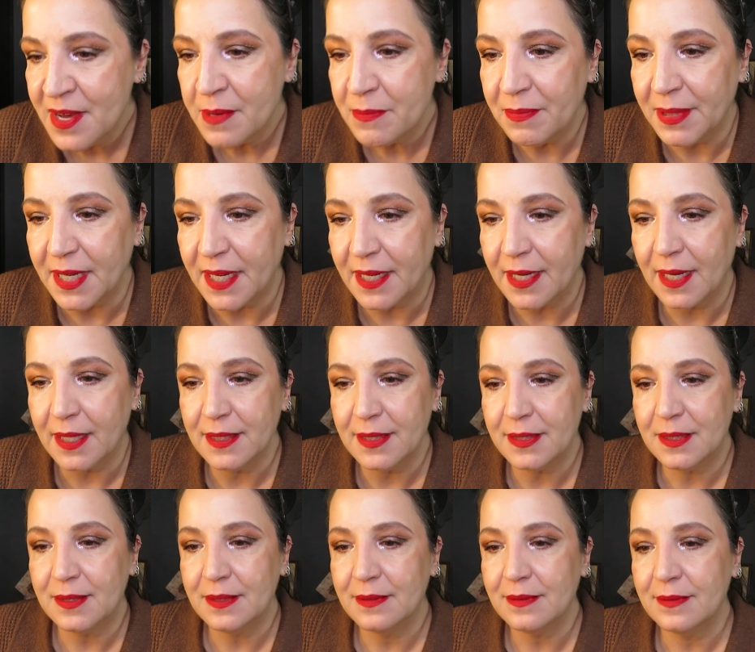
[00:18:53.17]

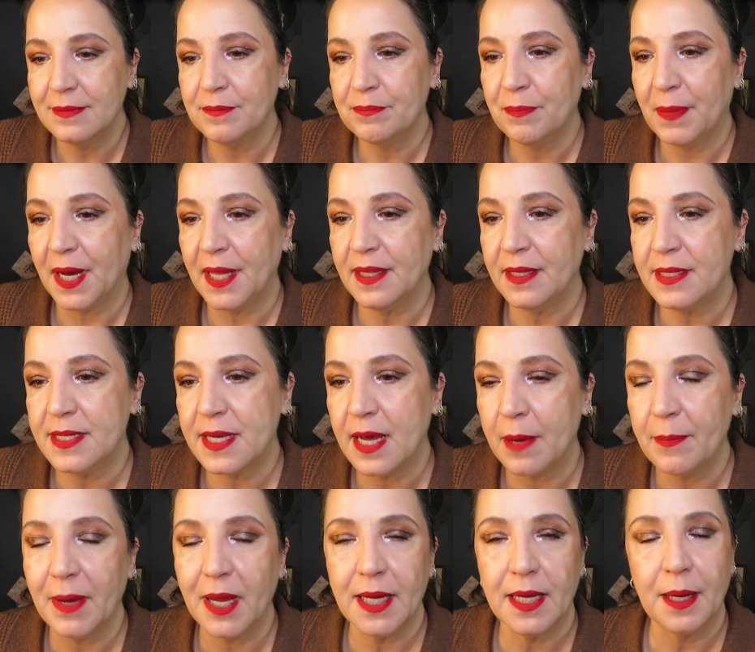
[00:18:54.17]
Because by the
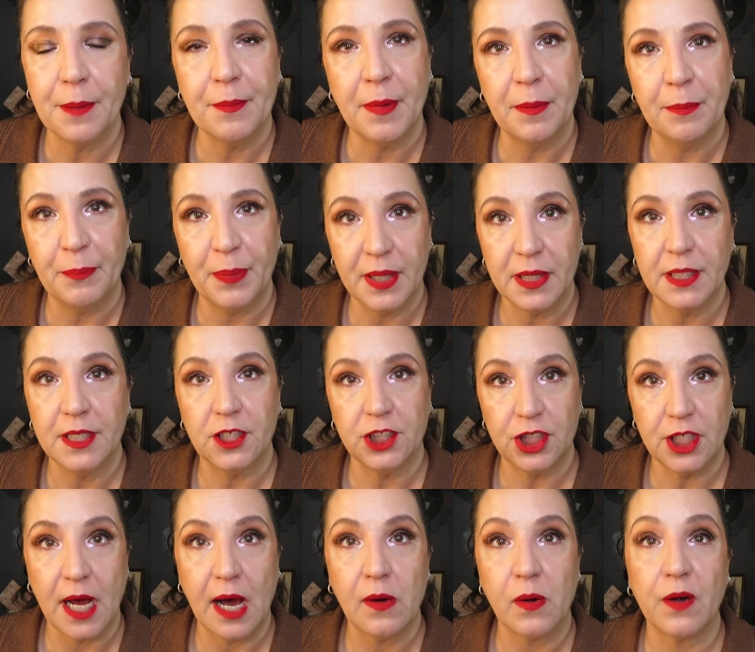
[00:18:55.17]
time I get my butt in the
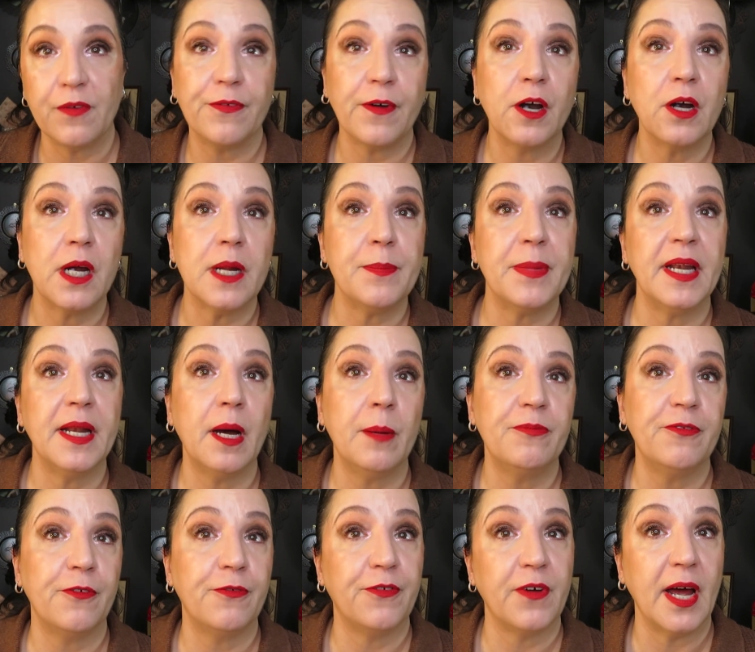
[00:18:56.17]
shower, I've already been
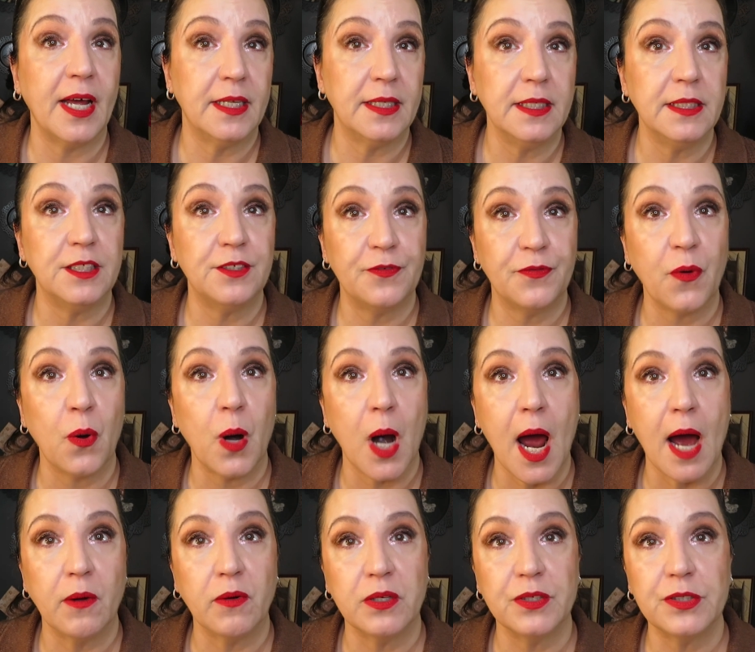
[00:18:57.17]
up for at least 4
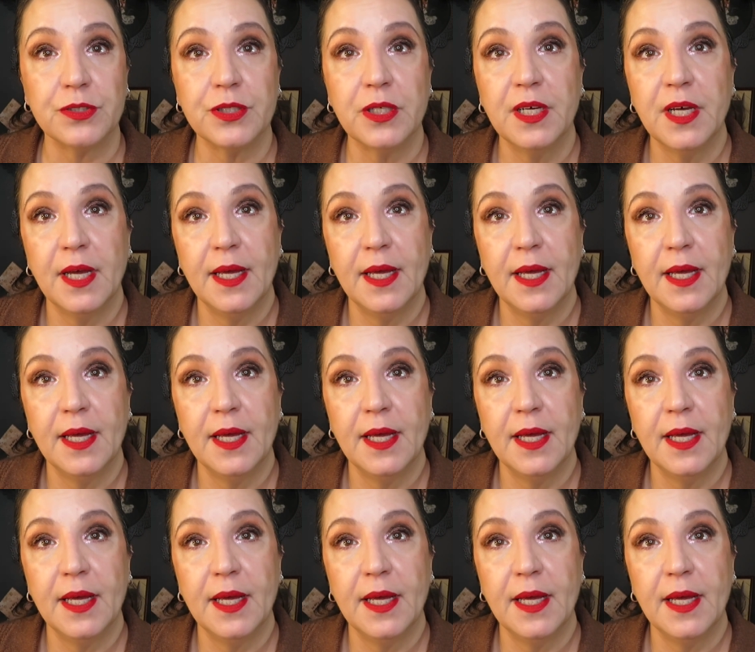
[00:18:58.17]
hours.